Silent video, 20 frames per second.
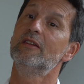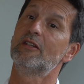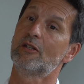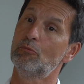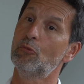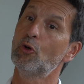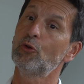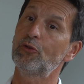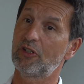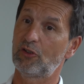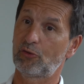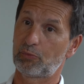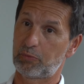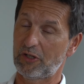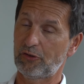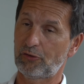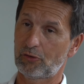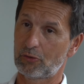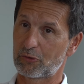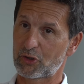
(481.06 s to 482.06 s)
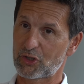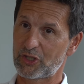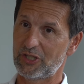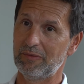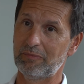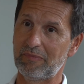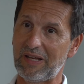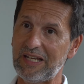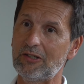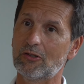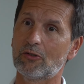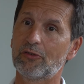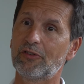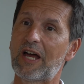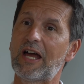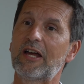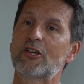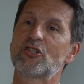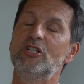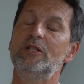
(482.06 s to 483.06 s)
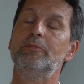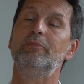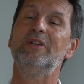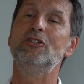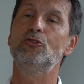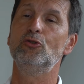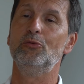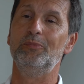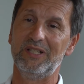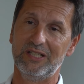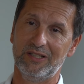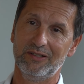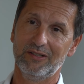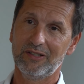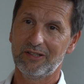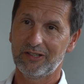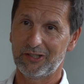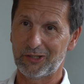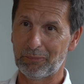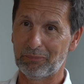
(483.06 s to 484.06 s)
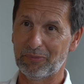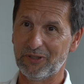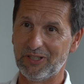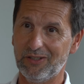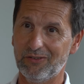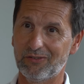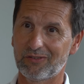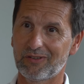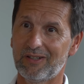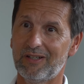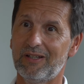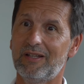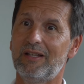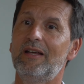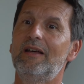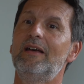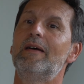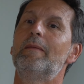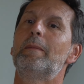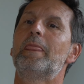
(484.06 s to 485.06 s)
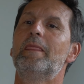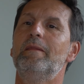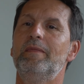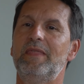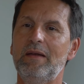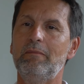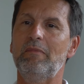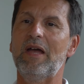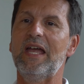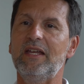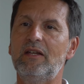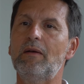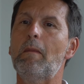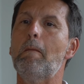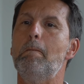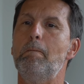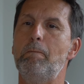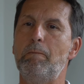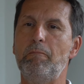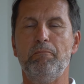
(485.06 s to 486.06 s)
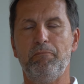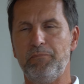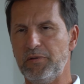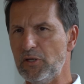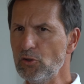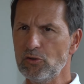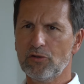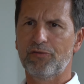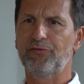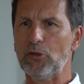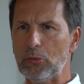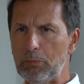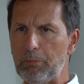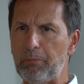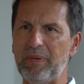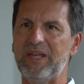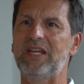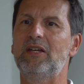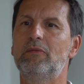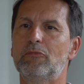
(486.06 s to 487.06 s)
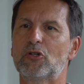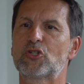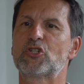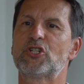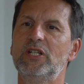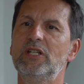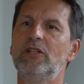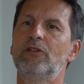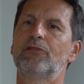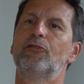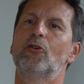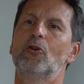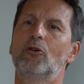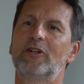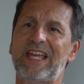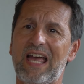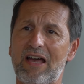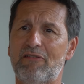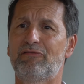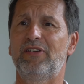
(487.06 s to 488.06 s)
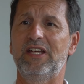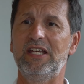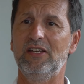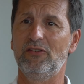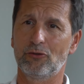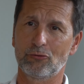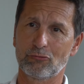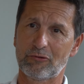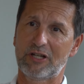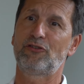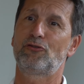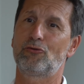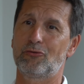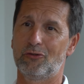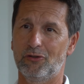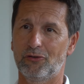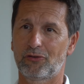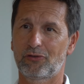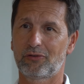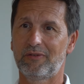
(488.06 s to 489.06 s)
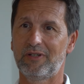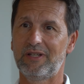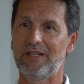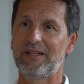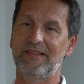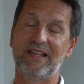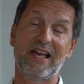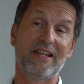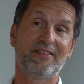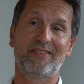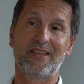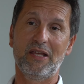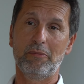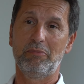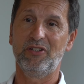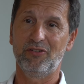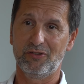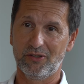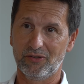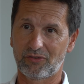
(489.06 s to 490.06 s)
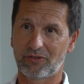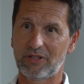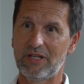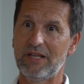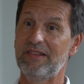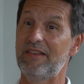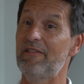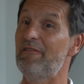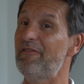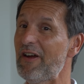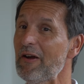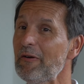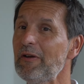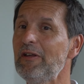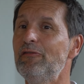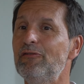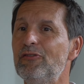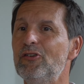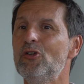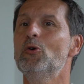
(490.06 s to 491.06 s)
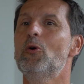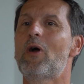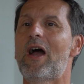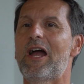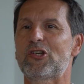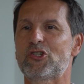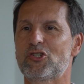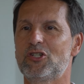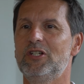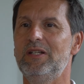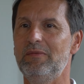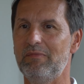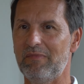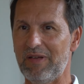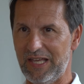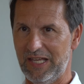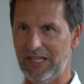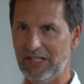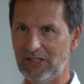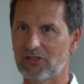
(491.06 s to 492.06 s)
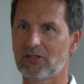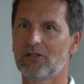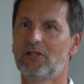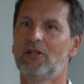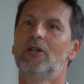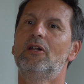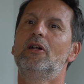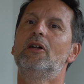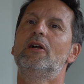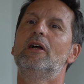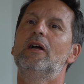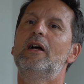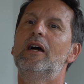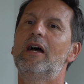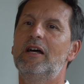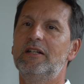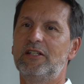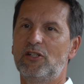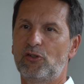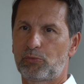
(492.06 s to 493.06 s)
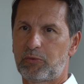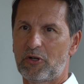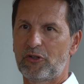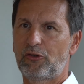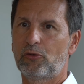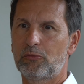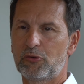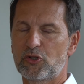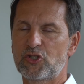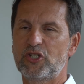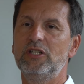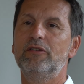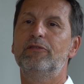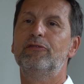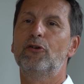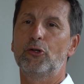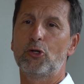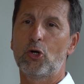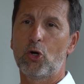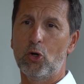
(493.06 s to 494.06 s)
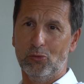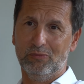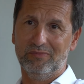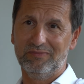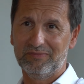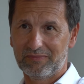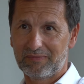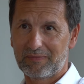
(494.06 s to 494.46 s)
that most espresso machine makers are actually B2B companies. They make beautiful big machines for cafes and restaurants. That's their business. There are very few actually make an espresso machine for your home.